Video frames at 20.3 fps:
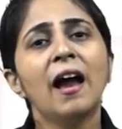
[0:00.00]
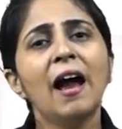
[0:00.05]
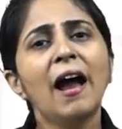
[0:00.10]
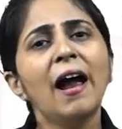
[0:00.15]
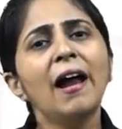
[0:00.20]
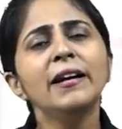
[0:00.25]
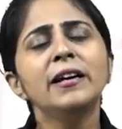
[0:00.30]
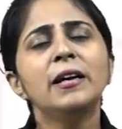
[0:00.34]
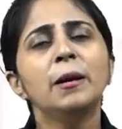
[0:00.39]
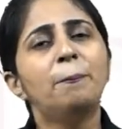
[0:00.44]

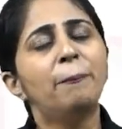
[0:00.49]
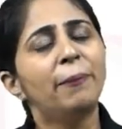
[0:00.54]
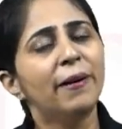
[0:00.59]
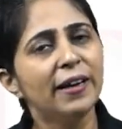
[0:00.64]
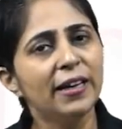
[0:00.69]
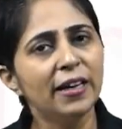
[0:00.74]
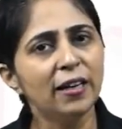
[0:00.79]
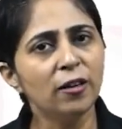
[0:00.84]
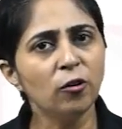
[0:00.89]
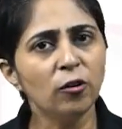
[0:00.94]
And
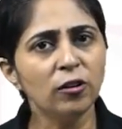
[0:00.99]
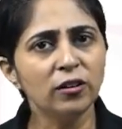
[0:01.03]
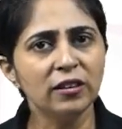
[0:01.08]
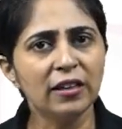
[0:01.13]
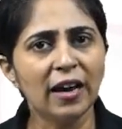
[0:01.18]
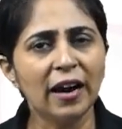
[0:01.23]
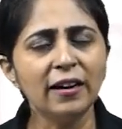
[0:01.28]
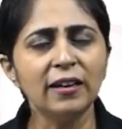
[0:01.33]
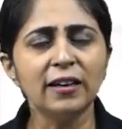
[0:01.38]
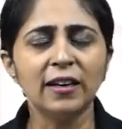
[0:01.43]
depending on
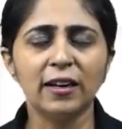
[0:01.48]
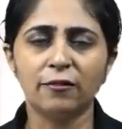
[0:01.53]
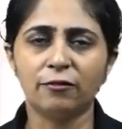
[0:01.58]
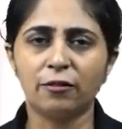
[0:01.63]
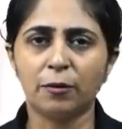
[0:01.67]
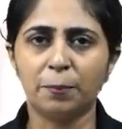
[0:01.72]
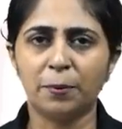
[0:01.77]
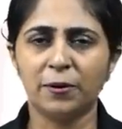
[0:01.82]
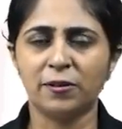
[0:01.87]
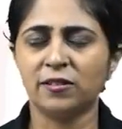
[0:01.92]
that, if
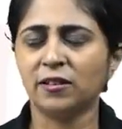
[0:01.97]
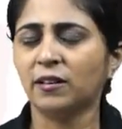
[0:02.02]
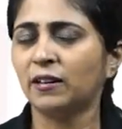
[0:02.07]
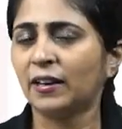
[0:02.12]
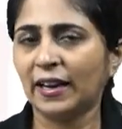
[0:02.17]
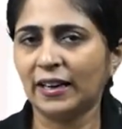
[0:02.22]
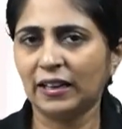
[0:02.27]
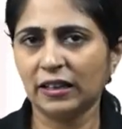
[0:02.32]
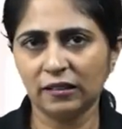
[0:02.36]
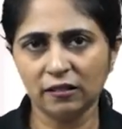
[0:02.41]
a person
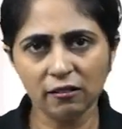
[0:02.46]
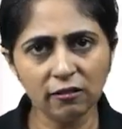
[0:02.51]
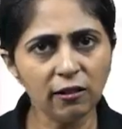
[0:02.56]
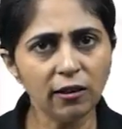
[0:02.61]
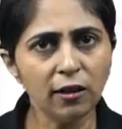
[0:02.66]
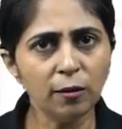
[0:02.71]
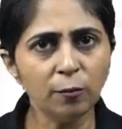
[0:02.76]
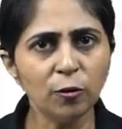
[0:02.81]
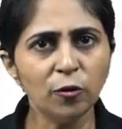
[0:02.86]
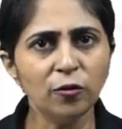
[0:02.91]
like a
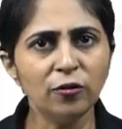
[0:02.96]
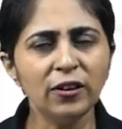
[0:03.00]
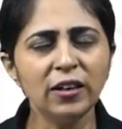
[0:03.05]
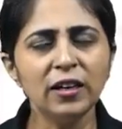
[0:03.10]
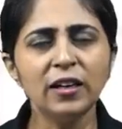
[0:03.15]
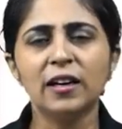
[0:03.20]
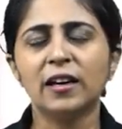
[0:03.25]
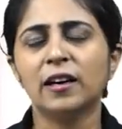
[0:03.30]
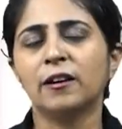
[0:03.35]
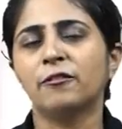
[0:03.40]
thriller
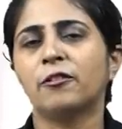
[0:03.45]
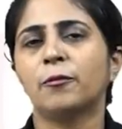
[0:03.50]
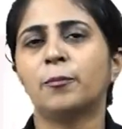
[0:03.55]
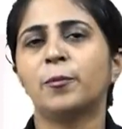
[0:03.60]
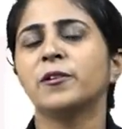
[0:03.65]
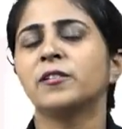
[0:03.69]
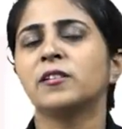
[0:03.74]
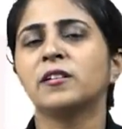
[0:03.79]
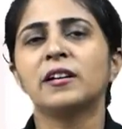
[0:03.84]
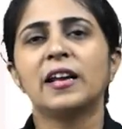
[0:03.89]
movie, if a
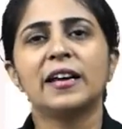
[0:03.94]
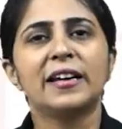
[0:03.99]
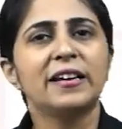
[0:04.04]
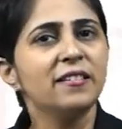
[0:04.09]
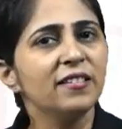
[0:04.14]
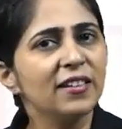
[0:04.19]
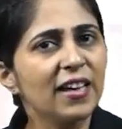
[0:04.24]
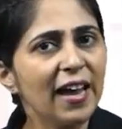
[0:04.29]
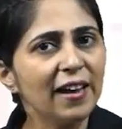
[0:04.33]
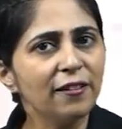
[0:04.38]
person
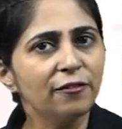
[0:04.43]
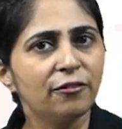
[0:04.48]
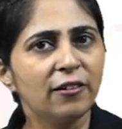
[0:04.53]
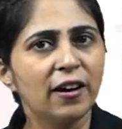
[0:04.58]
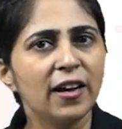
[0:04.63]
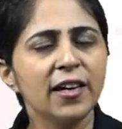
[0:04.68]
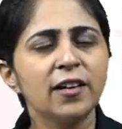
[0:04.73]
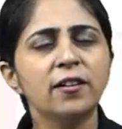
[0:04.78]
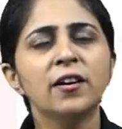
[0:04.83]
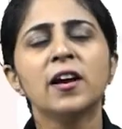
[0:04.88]
likes
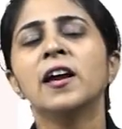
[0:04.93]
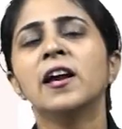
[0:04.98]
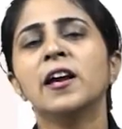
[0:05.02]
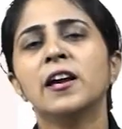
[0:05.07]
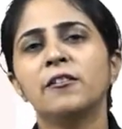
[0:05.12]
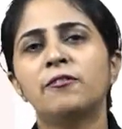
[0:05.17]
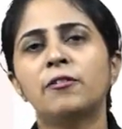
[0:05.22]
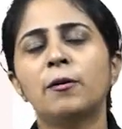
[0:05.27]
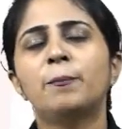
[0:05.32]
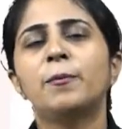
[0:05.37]
sci-fi,
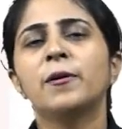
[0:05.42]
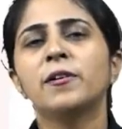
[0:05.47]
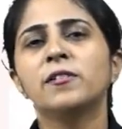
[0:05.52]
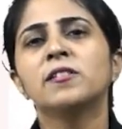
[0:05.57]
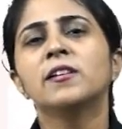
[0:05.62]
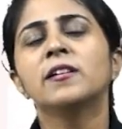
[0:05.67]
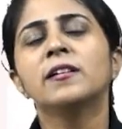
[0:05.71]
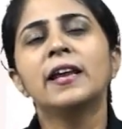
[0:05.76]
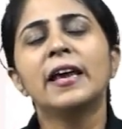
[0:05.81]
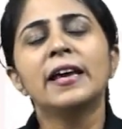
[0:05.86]
if a
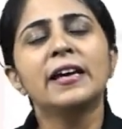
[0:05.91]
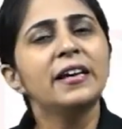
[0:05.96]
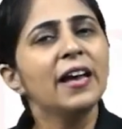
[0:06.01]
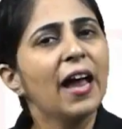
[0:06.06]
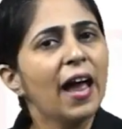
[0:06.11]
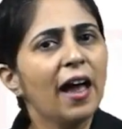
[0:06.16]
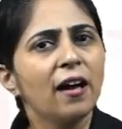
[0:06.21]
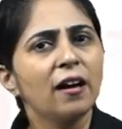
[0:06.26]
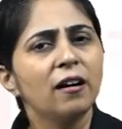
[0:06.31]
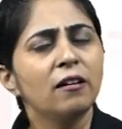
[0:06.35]
person like
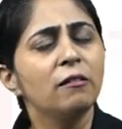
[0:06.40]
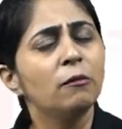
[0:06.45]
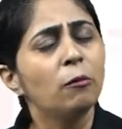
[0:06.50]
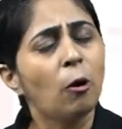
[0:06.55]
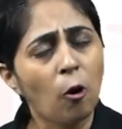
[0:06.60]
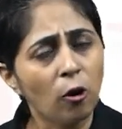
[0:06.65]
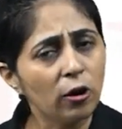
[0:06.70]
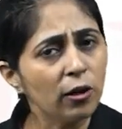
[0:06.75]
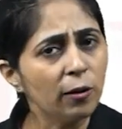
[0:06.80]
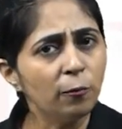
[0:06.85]

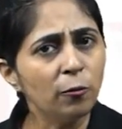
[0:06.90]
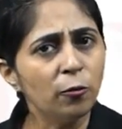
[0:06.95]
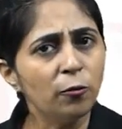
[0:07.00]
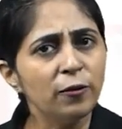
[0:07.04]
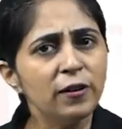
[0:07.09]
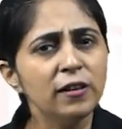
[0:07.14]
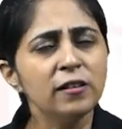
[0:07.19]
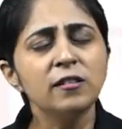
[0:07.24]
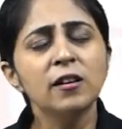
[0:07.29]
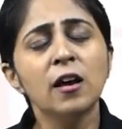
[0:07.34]
horror
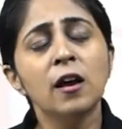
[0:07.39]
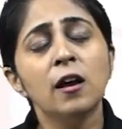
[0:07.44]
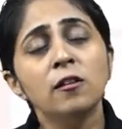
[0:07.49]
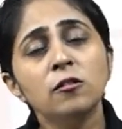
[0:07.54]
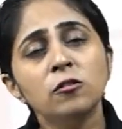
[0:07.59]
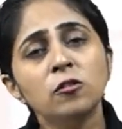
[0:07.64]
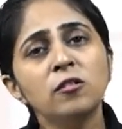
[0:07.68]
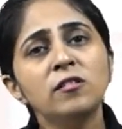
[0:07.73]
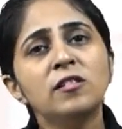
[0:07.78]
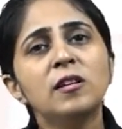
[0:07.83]
movies,
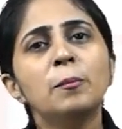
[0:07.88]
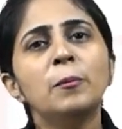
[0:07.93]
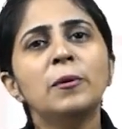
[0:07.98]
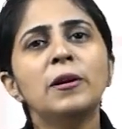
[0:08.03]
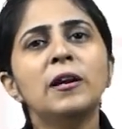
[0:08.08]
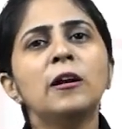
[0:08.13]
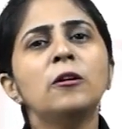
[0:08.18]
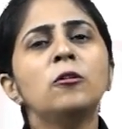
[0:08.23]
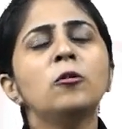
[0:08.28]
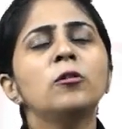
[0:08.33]
so
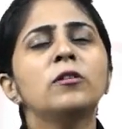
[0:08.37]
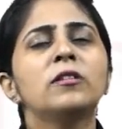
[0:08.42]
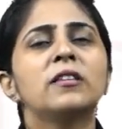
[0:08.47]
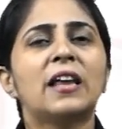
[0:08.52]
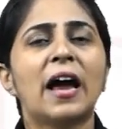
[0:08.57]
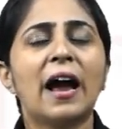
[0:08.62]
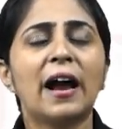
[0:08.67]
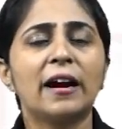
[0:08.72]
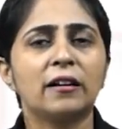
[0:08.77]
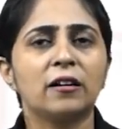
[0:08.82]
similar to
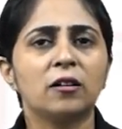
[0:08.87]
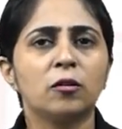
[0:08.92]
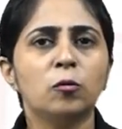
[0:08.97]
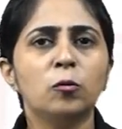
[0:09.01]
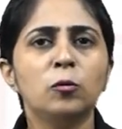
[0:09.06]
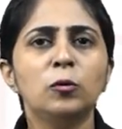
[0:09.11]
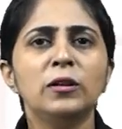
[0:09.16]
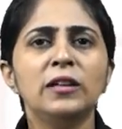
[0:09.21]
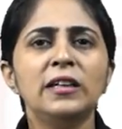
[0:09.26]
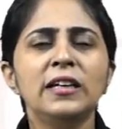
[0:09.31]
that,
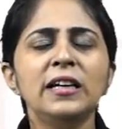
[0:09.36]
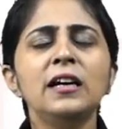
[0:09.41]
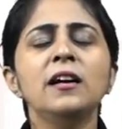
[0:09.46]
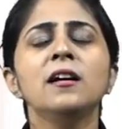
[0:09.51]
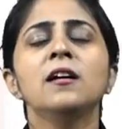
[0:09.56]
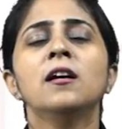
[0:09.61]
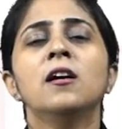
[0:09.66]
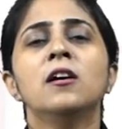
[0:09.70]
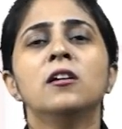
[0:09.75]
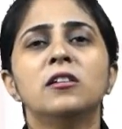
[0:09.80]
only
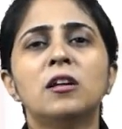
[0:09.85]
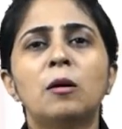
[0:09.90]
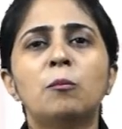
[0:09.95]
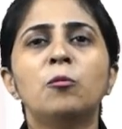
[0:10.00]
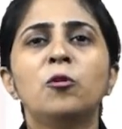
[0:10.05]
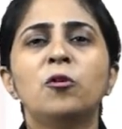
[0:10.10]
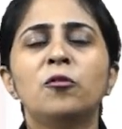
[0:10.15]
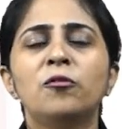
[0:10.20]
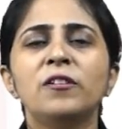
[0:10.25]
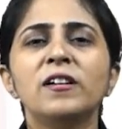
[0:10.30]
the
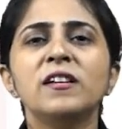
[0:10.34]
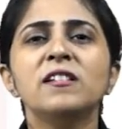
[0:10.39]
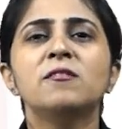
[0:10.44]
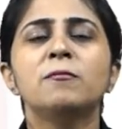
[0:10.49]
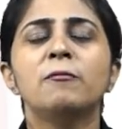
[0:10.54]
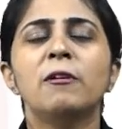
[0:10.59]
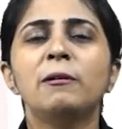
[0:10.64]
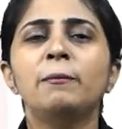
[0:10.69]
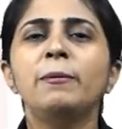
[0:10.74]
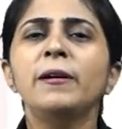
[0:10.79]
movies
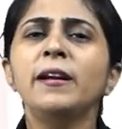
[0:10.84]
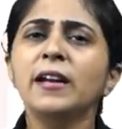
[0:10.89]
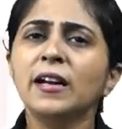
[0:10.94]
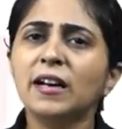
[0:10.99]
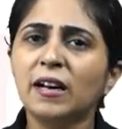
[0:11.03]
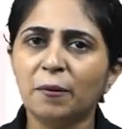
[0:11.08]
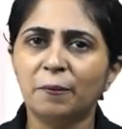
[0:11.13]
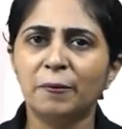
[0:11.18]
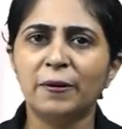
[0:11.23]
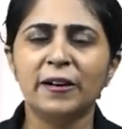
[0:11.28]
will be
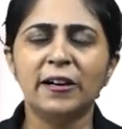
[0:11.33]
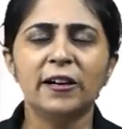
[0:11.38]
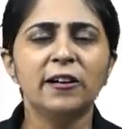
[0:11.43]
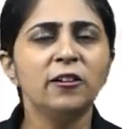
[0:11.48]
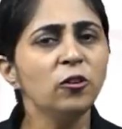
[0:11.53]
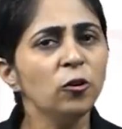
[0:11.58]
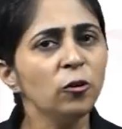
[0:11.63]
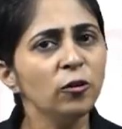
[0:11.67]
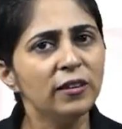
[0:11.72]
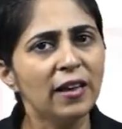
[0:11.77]

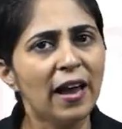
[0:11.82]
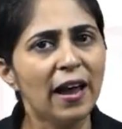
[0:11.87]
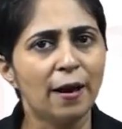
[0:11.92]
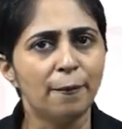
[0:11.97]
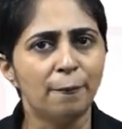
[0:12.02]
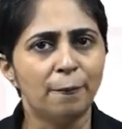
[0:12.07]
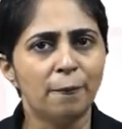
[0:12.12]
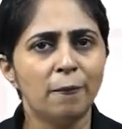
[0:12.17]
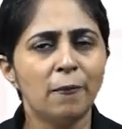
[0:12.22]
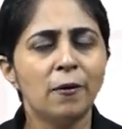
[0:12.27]
recommended to
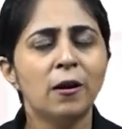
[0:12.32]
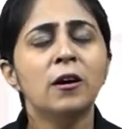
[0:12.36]
them.